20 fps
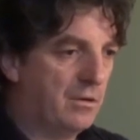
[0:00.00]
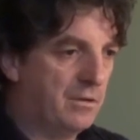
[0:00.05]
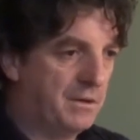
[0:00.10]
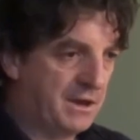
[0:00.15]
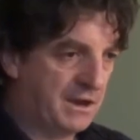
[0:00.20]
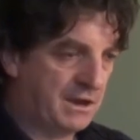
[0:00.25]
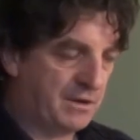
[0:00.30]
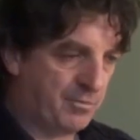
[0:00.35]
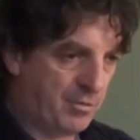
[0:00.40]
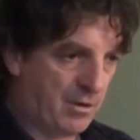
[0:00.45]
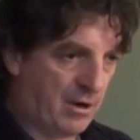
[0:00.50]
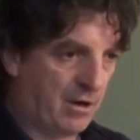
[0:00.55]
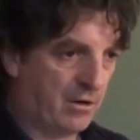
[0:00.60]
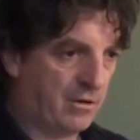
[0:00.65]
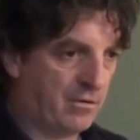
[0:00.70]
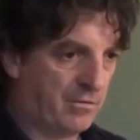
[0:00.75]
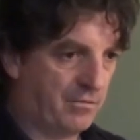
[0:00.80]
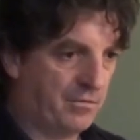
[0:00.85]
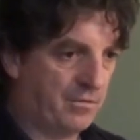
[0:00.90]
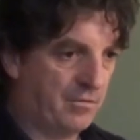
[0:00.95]
this
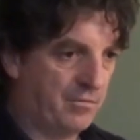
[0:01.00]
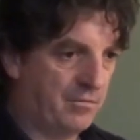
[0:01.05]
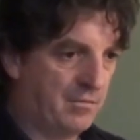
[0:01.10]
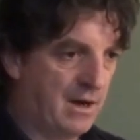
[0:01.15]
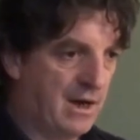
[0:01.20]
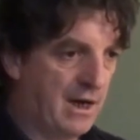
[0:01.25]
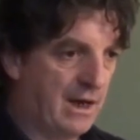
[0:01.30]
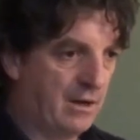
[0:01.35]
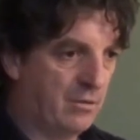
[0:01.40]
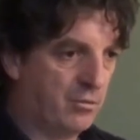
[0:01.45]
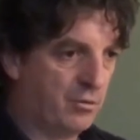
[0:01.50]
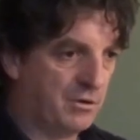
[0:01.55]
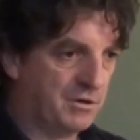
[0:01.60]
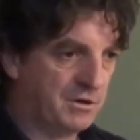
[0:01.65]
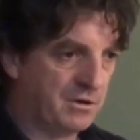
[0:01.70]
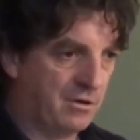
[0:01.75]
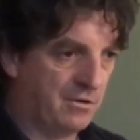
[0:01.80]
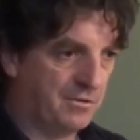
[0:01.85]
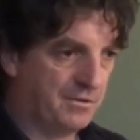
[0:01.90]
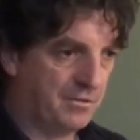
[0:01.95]
part of the mind,
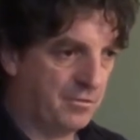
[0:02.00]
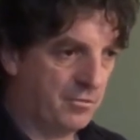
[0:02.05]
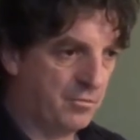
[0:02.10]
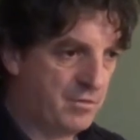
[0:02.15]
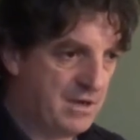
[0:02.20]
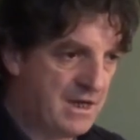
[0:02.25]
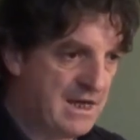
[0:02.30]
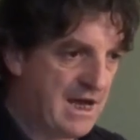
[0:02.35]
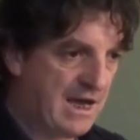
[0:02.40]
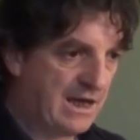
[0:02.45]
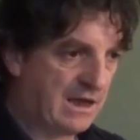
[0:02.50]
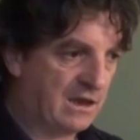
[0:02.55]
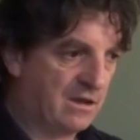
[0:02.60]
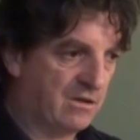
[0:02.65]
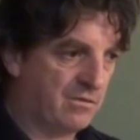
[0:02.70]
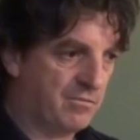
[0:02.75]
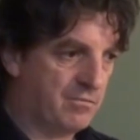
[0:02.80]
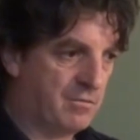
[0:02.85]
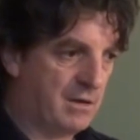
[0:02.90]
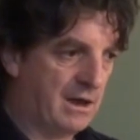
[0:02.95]
what's called the
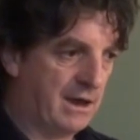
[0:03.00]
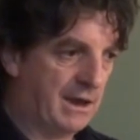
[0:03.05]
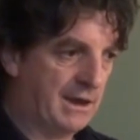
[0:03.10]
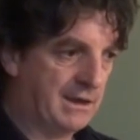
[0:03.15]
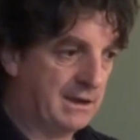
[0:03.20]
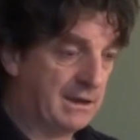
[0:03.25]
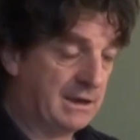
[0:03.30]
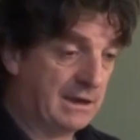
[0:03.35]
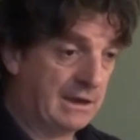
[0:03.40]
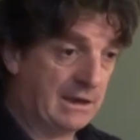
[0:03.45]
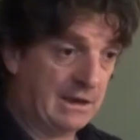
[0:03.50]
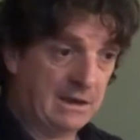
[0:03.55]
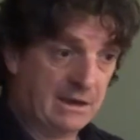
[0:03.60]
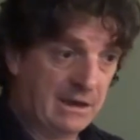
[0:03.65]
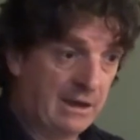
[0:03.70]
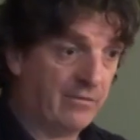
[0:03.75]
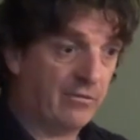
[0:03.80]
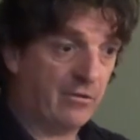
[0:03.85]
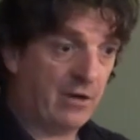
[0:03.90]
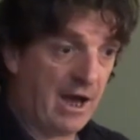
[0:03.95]
reactive mind, it
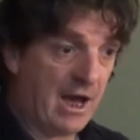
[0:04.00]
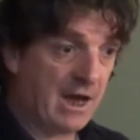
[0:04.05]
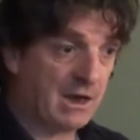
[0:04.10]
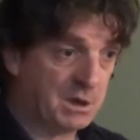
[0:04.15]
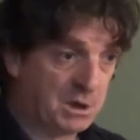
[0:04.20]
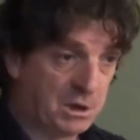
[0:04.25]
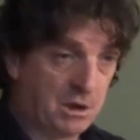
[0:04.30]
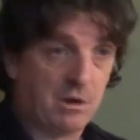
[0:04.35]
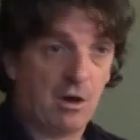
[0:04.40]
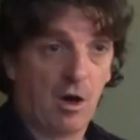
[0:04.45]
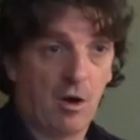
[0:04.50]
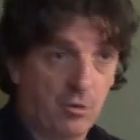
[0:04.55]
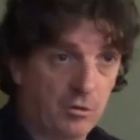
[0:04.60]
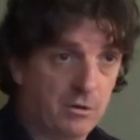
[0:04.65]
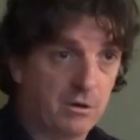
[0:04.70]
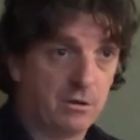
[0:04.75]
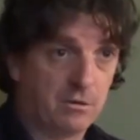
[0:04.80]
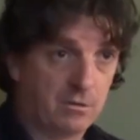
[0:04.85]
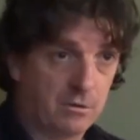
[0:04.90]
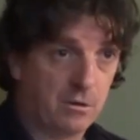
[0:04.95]
never actually
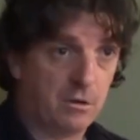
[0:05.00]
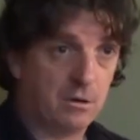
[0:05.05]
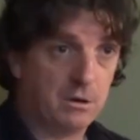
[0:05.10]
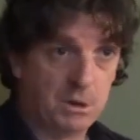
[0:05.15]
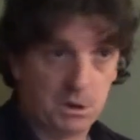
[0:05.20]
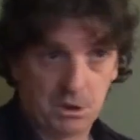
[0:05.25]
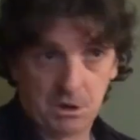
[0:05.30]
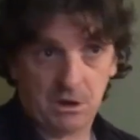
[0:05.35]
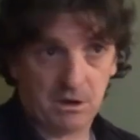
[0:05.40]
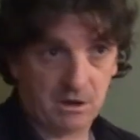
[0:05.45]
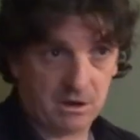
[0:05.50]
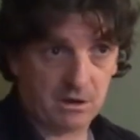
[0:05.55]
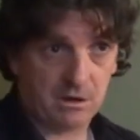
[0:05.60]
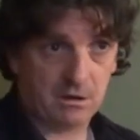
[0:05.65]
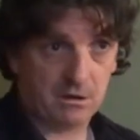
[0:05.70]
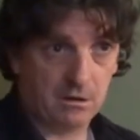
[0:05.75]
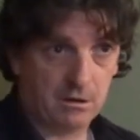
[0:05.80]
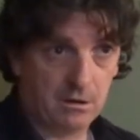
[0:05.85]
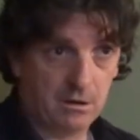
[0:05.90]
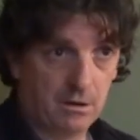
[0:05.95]
goes
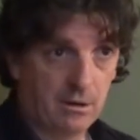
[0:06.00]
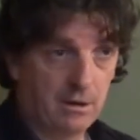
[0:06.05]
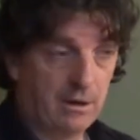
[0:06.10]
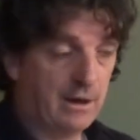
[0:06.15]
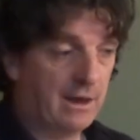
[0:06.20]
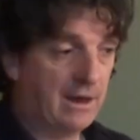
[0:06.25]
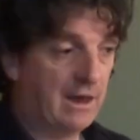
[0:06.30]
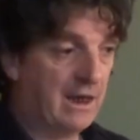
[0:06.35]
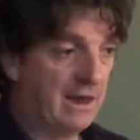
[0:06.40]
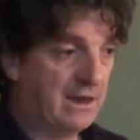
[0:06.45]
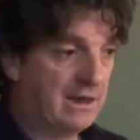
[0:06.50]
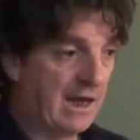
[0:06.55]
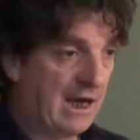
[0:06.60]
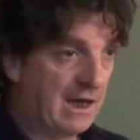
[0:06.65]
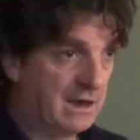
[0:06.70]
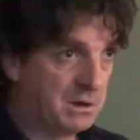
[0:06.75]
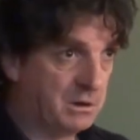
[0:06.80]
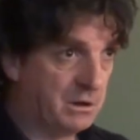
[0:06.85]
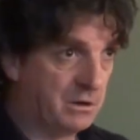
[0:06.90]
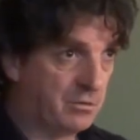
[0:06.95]
unconscious. It
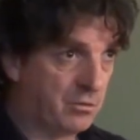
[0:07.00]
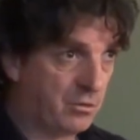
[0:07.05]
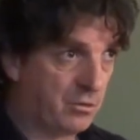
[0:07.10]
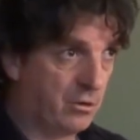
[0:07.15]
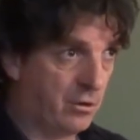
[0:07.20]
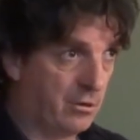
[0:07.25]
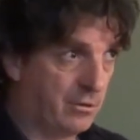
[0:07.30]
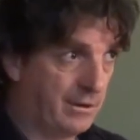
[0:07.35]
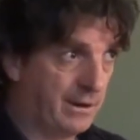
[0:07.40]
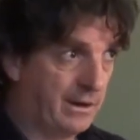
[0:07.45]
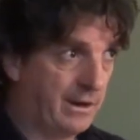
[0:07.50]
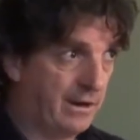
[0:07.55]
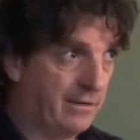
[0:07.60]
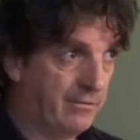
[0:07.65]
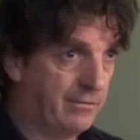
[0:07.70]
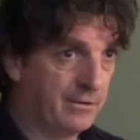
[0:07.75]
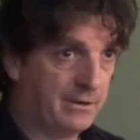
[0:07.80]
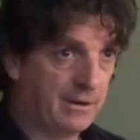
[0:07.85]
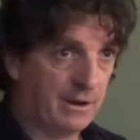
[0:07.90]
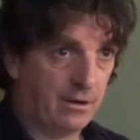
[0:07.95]
actually is recording
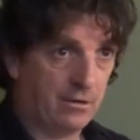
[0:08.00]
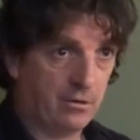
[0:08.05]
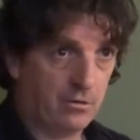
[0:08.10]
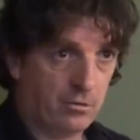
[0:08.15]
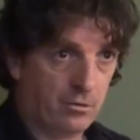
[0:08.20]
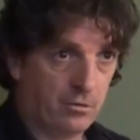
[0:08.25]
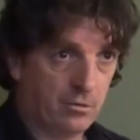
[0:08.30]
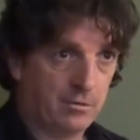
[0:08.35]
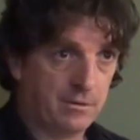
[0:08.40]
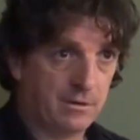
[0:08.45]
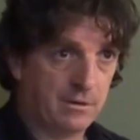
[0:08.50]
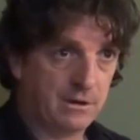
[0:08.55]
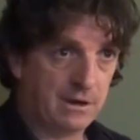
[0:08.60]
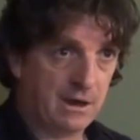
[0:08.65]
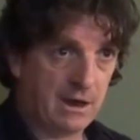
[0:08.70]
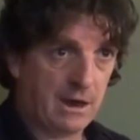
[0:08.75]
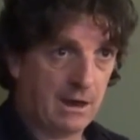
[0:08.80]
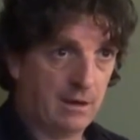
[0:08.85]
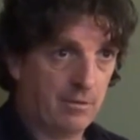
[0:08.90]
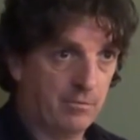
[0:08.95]
everything all the
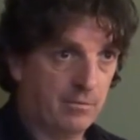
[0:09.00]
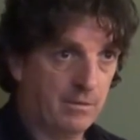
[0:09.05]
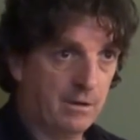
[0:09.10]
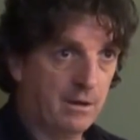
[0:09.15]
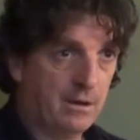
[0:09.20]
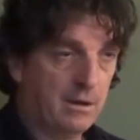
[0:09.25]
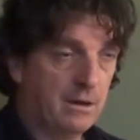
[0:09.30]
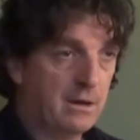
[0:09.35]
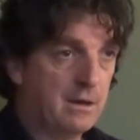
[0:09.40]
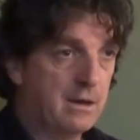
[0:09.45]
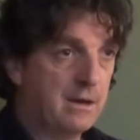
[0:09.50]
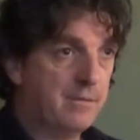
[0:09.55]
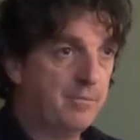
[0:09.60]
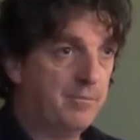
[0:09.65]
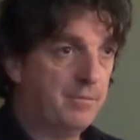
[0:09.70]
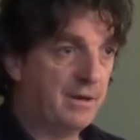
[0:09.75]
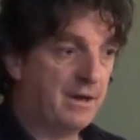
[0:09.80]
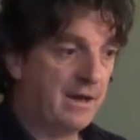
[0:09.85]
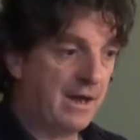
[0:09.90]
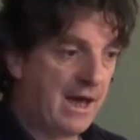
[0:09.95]
time,
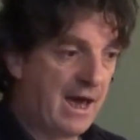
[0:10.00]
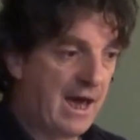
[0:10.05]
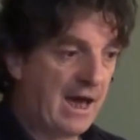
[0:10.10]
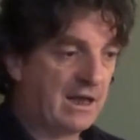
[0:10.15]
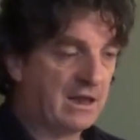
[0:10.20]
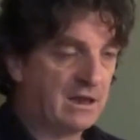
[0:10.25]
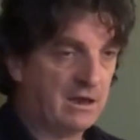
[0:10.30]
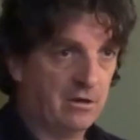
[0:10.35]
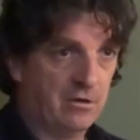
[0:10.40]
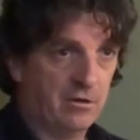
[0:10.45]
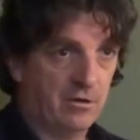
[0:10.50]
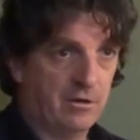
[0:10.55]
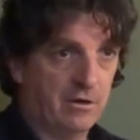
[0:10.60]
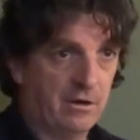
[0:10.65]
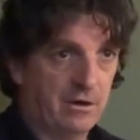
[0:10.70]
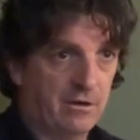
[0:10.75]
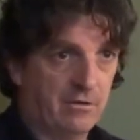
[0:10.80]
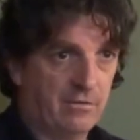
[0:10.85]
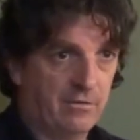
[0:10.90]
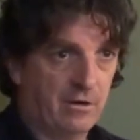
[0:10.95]
but acting on
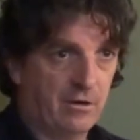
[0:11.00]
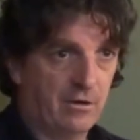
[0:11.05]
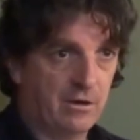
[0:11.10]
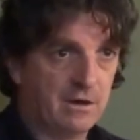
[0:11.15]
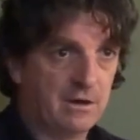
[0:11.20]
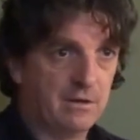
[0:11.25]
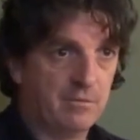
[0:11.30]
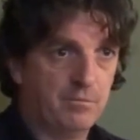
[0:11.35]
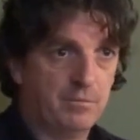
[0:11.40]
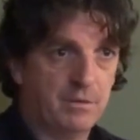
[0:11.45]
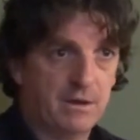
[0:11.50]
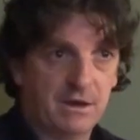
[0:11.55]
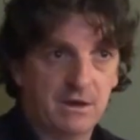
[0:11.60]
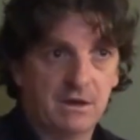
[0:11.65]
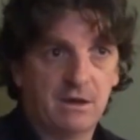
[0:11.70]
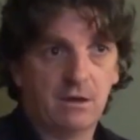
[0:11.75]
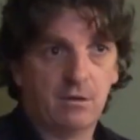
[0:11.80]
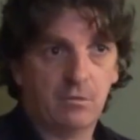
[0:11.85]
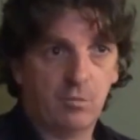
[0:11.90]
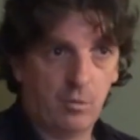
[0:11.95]
it in a very
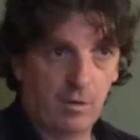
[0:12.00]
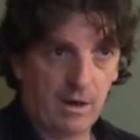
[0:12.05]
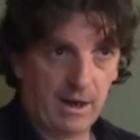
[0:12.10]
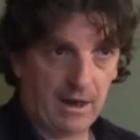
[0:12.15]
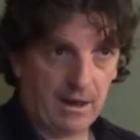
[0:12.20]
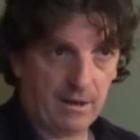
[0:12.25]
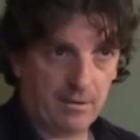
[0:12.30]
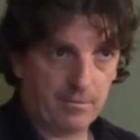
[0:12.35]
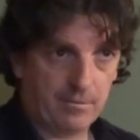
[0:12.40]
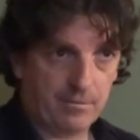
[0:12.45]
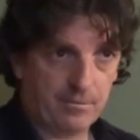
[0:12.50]
simplistic way.